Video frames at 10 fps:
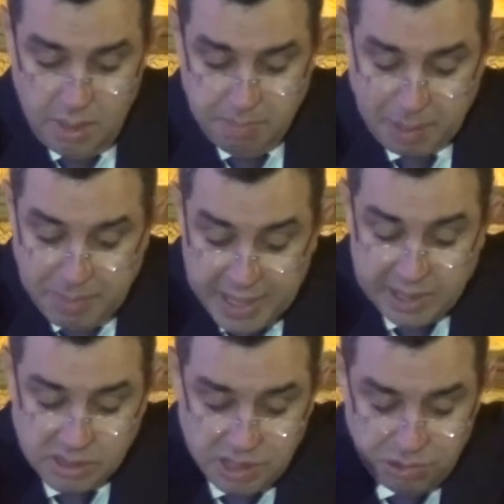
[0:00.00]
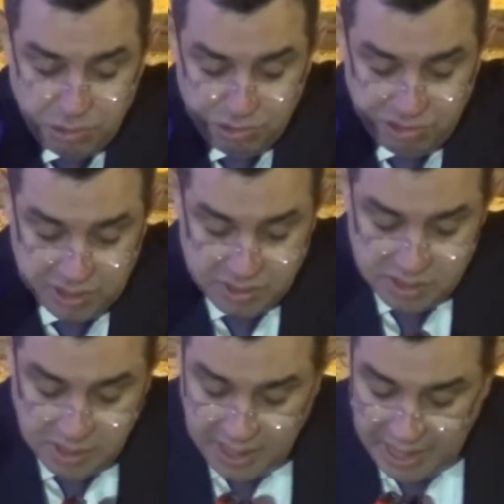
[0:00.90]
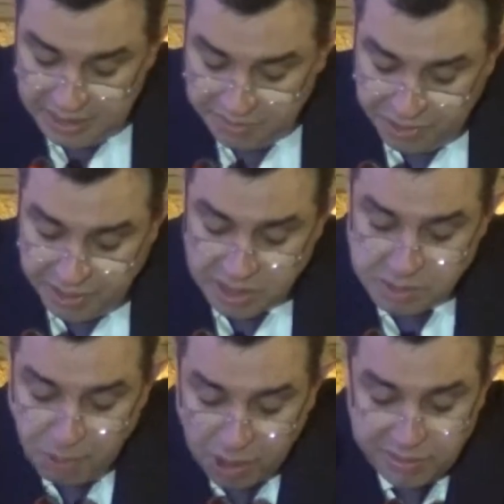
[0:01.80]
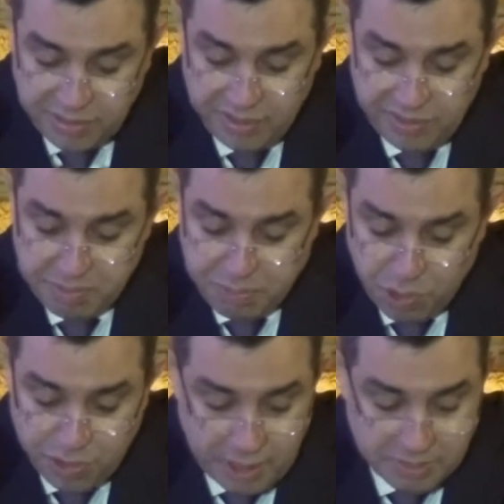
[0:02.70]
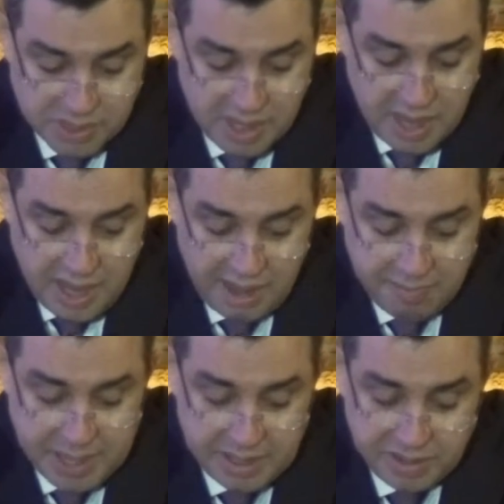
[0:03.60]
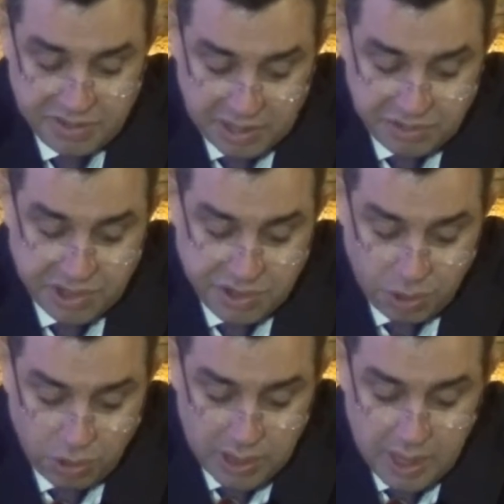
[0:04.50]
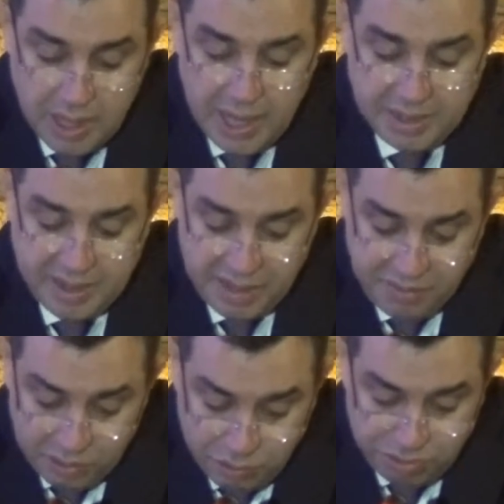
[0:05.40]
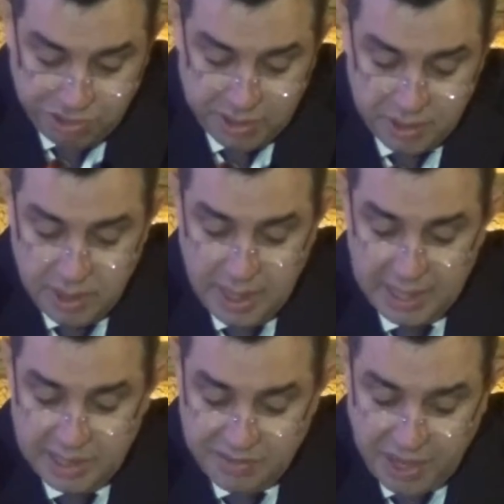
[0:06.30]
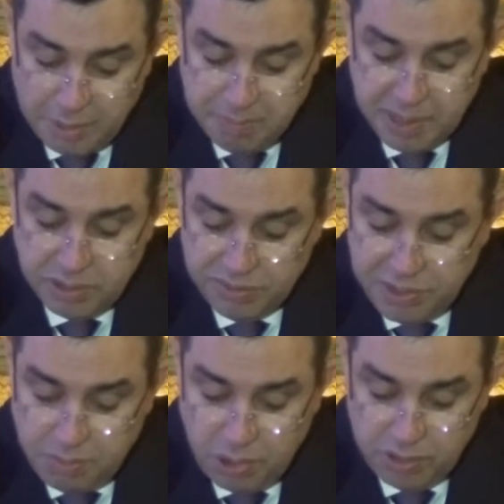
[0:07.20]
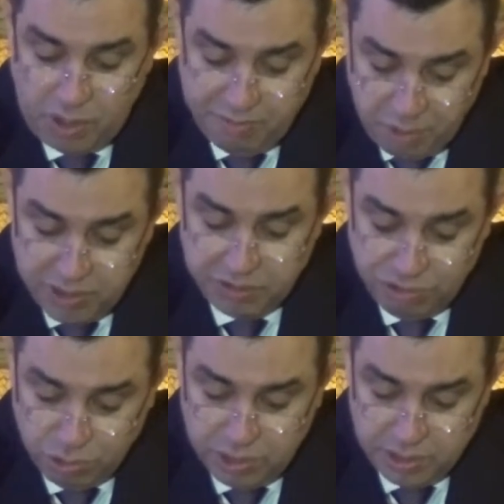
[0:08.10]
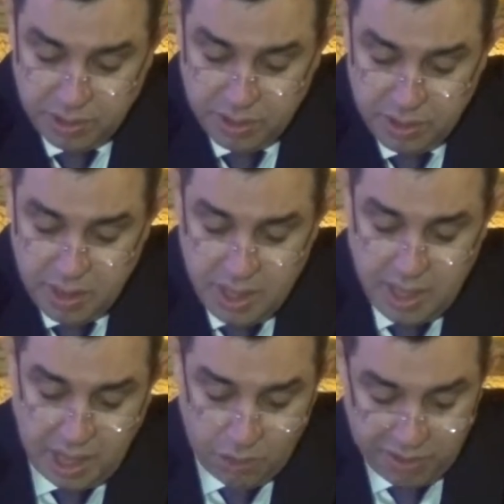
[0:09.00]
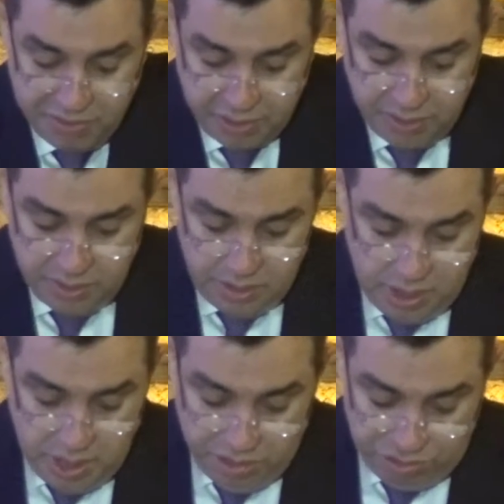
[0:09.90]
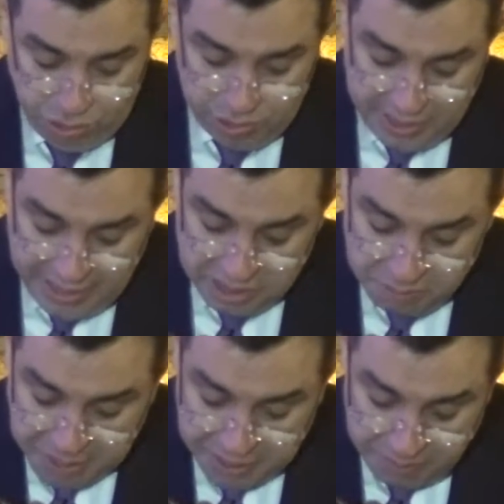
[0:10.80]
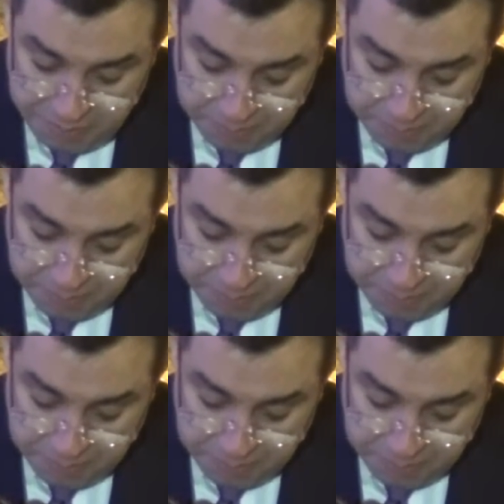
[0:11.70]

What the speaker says: Public institutions and the various policies and programs have played a central role in the evolution and development of modern Jordan. However, Jordan has been